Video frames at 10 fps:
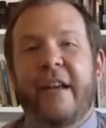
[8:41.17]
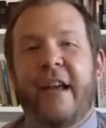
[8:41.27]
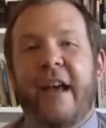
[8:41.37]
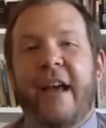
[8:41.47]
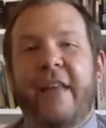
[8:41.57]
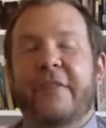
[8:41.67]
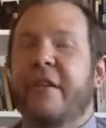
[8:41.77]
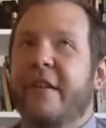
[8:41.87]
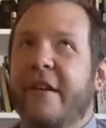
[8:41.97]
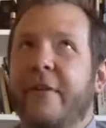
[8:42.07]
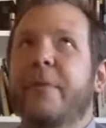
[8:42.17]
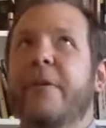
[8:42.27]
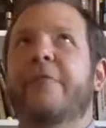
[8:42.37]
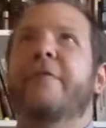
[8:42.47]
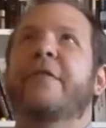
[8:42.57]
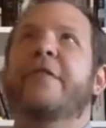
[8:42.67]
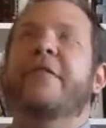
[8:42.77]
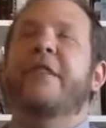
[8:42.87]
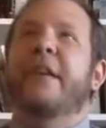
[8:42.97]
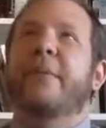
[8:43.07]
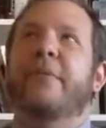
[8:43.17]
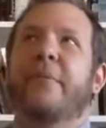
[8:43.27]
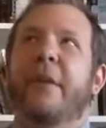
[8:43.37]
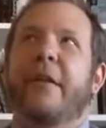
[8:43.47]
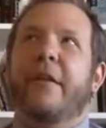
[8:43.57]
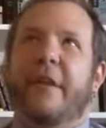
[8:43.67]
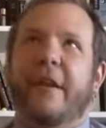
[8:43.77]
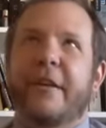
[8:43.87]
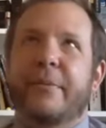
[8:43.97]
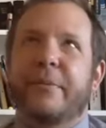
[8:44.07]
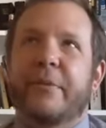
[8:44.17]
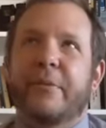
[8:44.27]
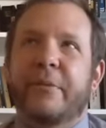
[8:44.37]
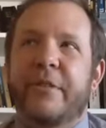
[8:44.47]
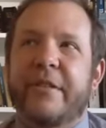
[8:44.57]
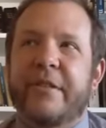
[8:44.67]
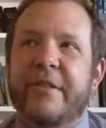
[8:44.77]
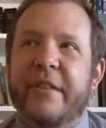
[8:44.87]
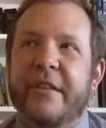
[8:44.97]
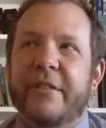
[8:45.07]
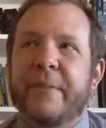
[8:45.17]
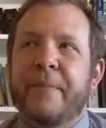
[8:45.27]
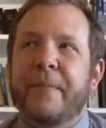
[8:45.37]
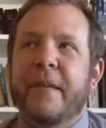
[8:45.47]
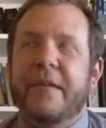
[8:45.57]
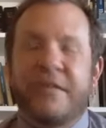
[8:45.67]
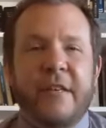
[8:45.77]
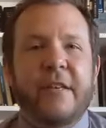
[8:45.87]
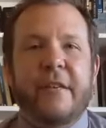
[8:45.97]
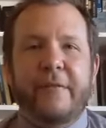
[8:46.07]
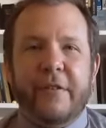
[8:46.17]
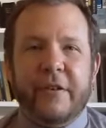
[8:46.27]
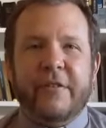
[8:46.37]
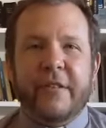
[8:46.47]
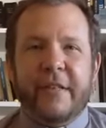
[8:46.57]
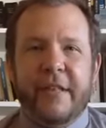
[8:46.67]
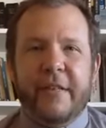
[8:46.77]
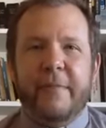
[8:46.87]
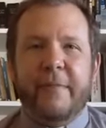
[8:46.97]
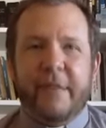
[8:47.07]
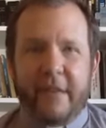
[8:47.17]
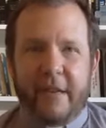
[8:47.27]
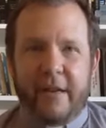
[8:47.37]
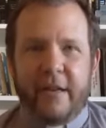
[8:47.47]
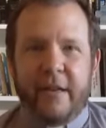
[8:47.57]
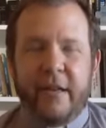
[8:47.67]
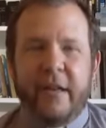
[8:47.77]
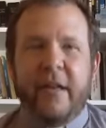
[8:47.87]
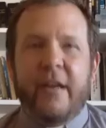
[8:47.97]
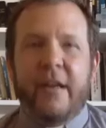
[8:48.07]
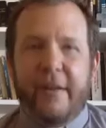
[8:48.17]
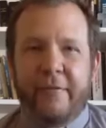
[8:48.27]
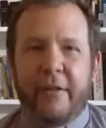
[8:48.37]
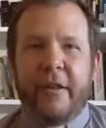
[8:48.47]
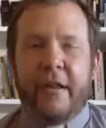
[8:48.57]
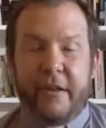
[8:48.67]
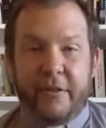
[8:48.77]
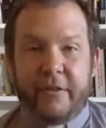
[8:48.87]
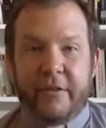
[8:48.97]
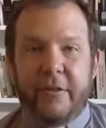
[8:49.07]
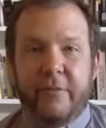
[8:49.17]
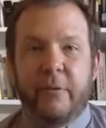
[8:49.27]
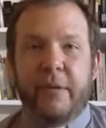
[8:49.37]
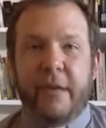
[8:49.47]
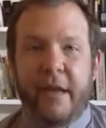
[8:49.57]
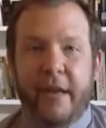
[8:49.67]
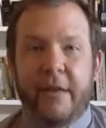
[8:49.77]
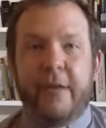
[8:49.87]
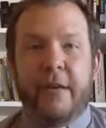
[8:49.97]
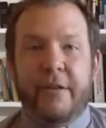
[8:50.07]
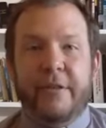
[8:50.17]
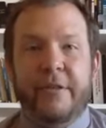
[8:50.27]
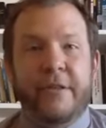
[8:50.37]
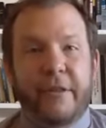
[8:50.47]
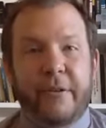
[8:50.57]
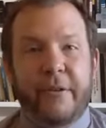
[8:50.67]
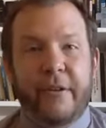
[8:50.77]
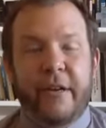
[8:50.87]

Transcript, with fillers: And there's another beautiful verse that comes to mind in the Gospels where Jesus says, "Seek ye first the kingdom of God, and everything else will be added unto you."